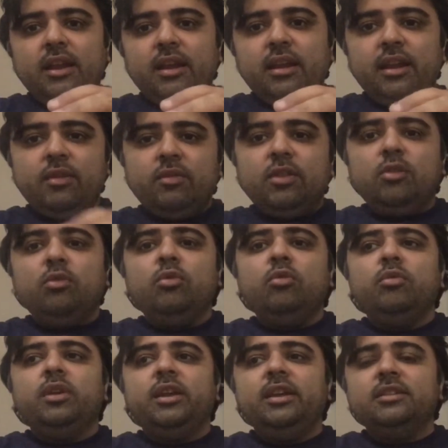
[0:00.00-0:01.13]
Even though
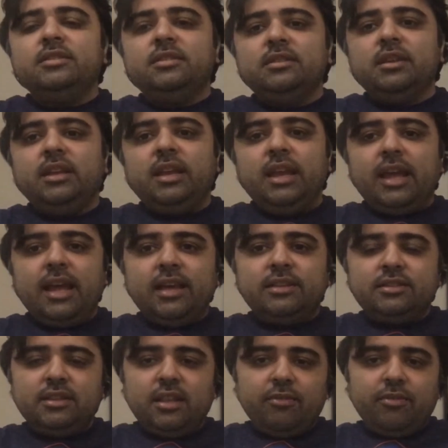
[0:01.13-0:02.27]
he
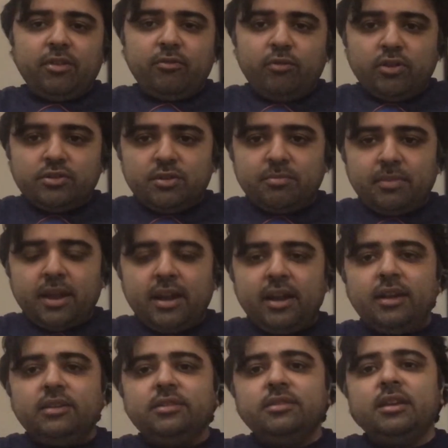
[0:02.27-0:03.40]
has loving foster
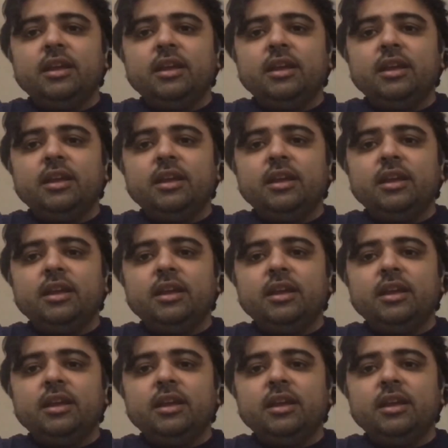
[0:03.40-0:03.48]
parents,